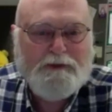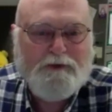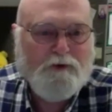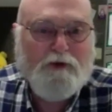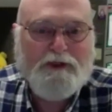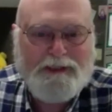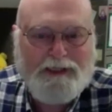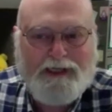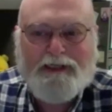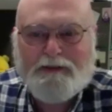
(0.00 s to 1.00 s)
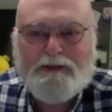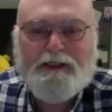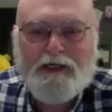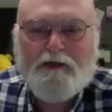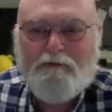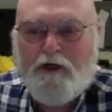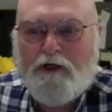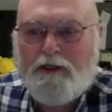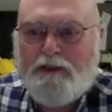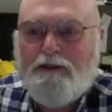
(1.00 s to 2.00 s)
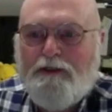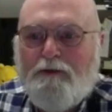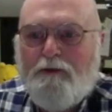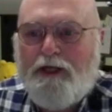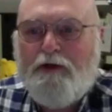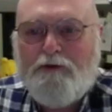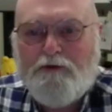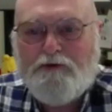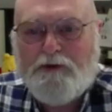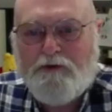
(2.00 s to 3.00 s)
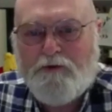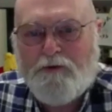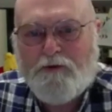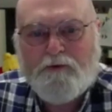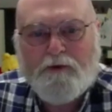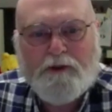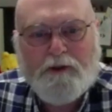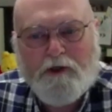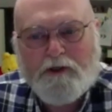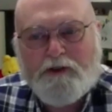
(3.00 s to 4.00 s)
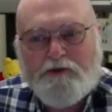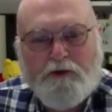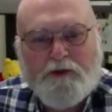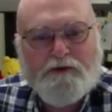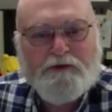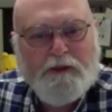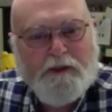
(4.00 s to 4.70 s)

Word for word: you really can't get out of Augie without using your uh, Augie choice